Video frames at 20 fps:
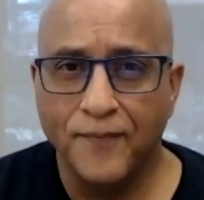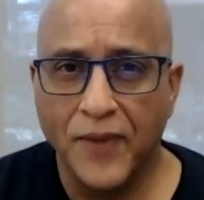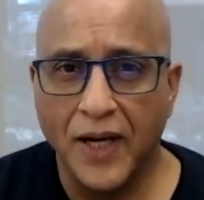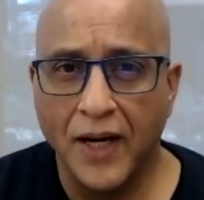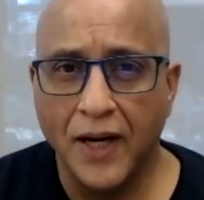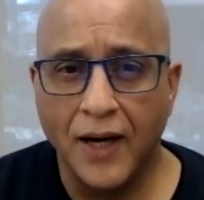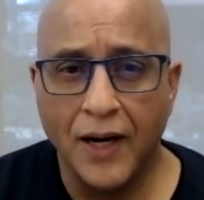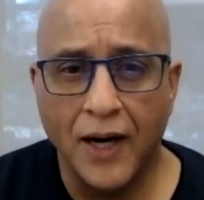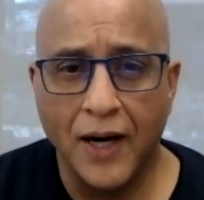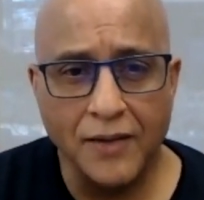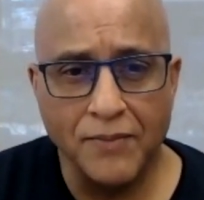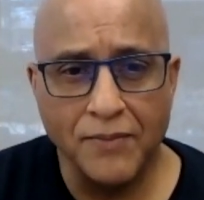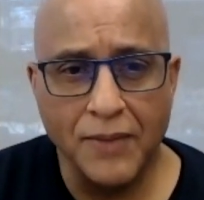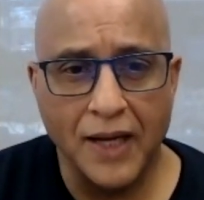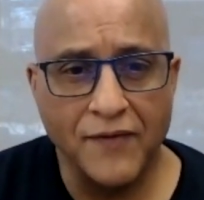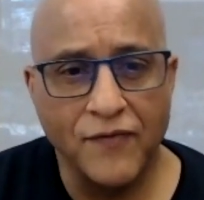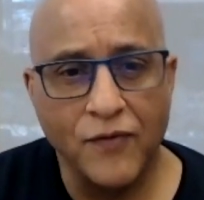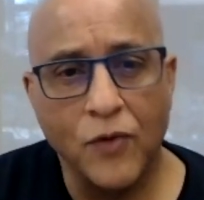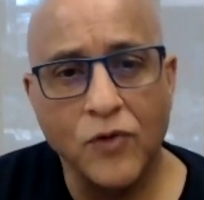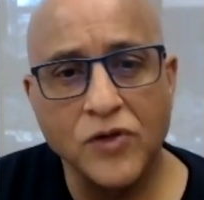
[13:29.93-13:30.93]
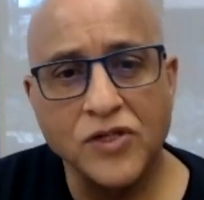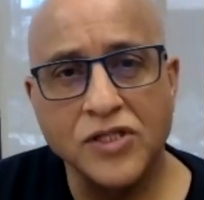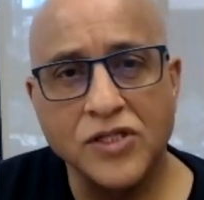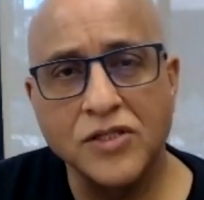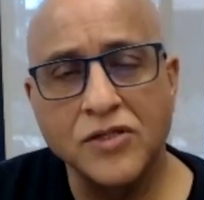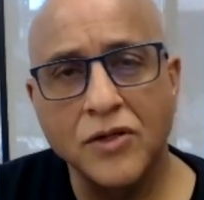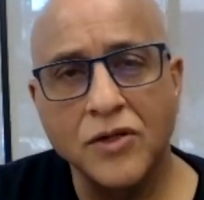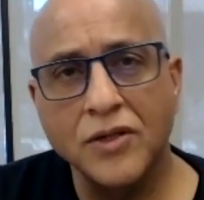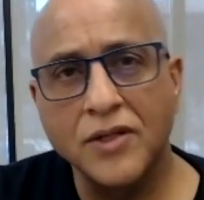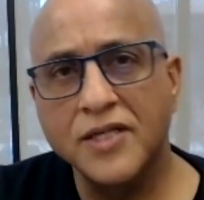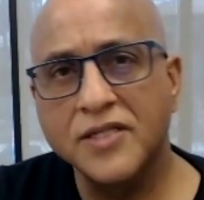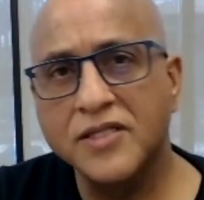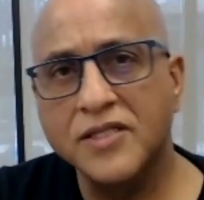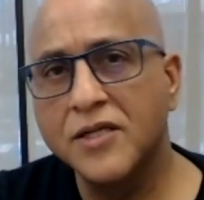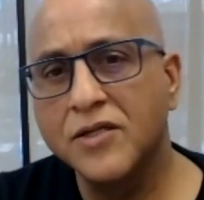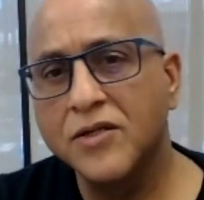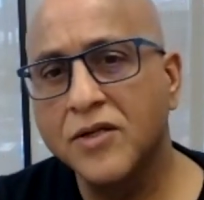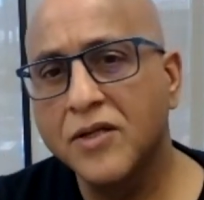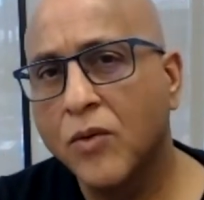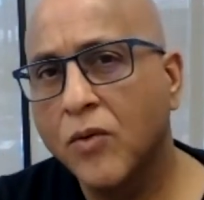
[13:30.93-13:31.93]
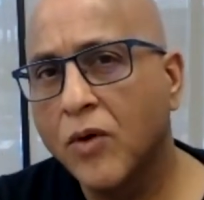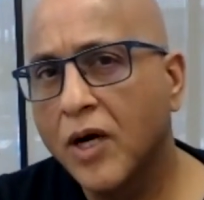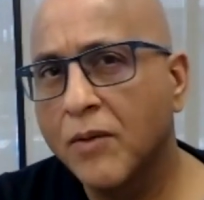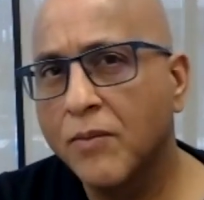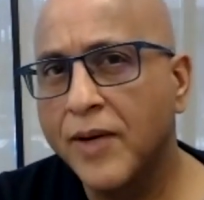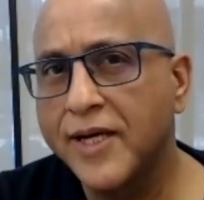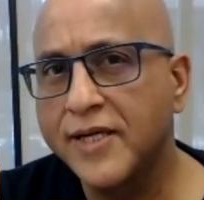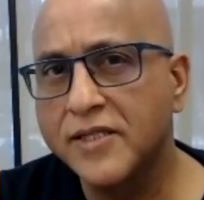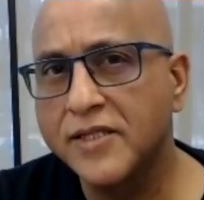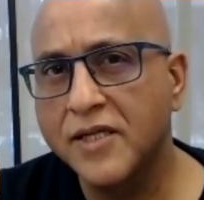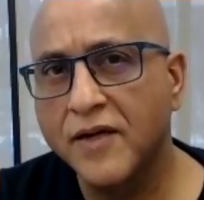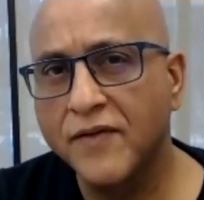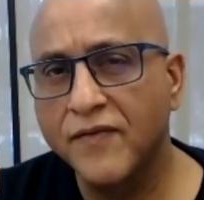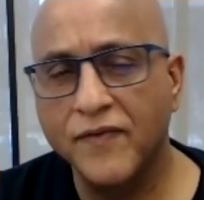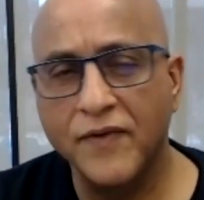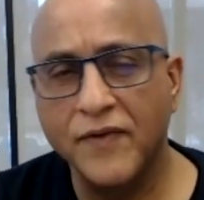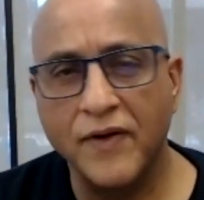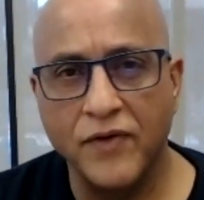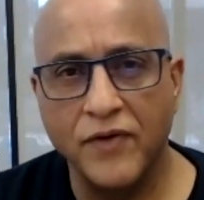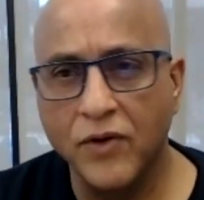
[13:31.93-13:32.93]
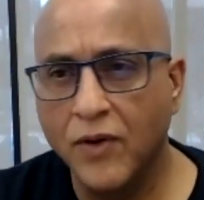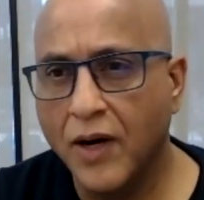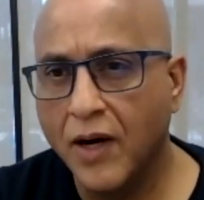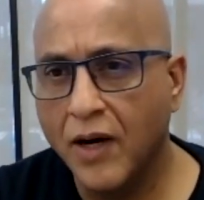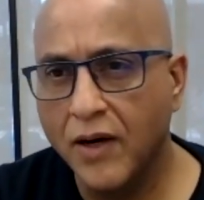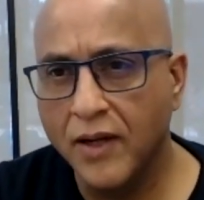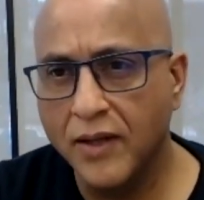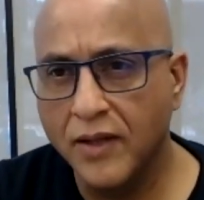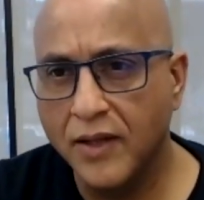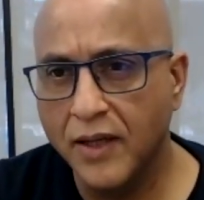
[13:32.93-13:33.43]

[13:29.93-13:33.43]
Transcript: Heartmath folks took this into the workplace. If you are